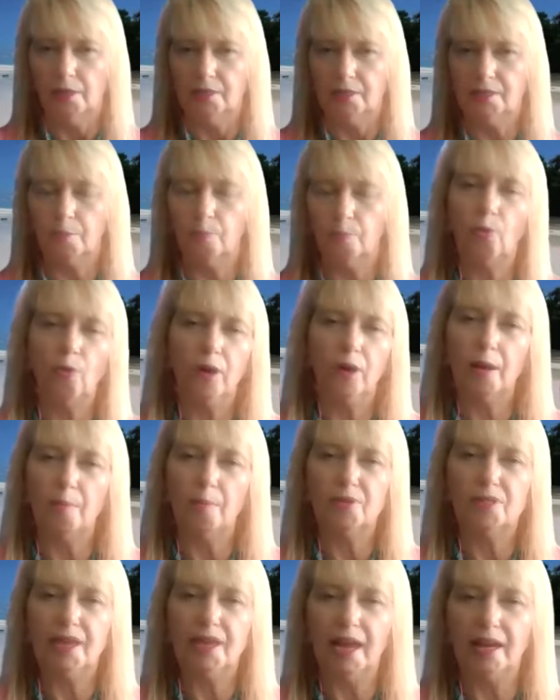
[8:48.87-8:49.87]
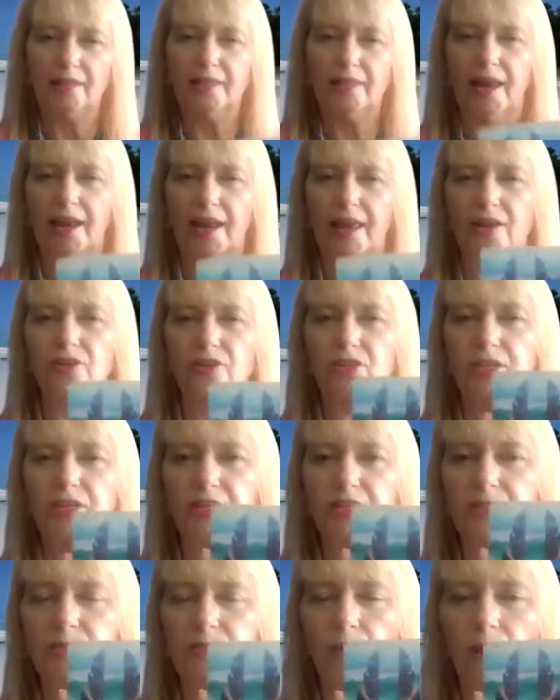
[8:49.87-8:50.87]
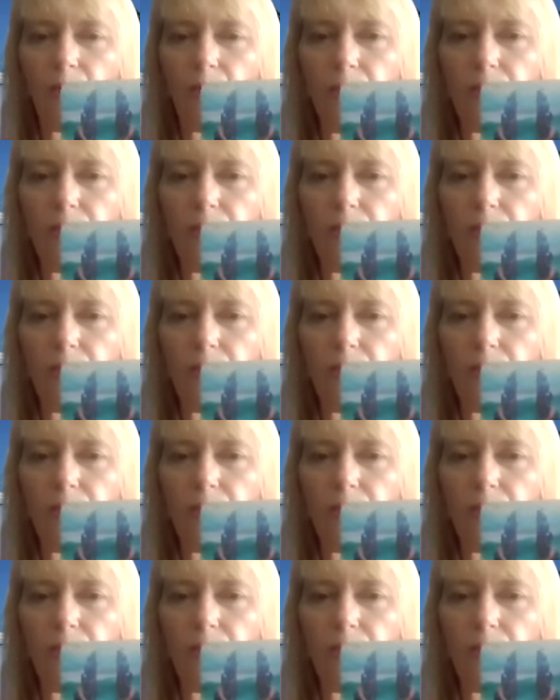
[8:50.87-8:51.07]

support and protect that energy as well.